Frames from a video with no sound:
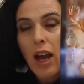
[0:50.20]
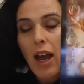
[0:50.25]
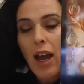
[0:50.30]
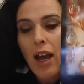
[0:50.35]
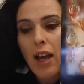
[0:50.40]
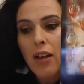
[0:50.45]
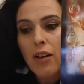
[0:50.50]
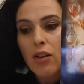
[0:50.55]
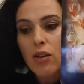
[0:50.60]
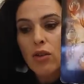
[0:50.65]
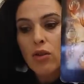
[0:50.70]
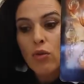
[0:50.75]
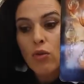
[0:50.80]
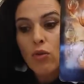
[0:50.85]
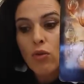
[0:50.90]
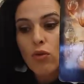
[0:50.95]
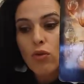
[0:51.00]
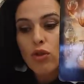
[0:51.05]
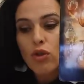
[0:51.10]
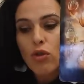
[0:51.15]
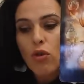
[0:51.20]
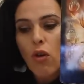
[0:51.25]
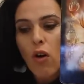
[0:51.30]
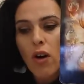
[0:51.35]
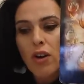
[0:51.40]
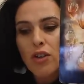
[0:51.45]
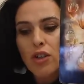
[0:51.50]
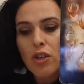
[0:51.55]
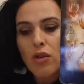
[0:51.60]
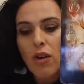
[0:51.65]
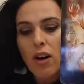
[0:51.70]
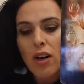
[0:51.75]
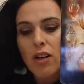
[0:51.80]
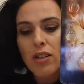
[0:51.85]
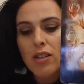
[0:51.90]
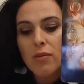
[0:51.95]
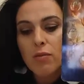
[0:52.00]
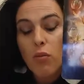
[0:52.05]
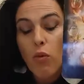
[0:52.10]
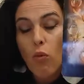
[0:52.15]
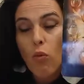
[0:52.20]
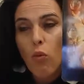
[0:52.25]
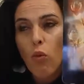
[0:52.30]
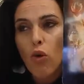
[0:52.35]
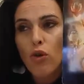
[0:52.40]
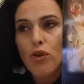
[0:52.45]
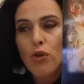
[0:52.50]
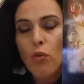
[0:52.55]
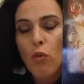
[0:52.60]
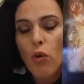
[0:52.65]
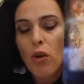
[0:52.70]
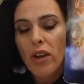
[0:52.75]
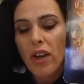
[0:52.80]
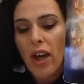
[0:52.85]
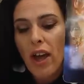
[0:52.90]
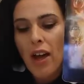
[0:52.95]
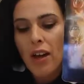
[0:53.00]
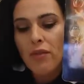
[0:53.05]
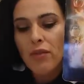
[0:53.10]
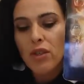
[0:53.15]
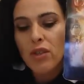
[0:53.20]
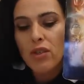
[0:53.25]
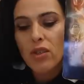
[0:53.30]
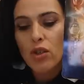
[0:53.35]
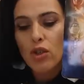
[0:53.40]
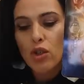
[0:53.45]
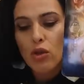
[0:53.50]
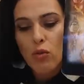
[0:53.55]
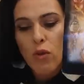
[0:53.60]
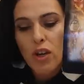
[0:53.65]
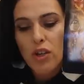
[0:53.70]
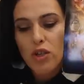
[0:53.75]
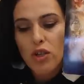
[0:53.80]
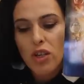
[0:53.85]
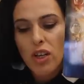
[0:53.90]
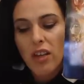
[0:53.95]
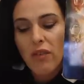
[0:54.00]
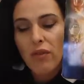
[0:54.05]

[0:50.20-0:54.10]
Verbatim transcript: and you're trying to grasp what you're wanting out of the situation,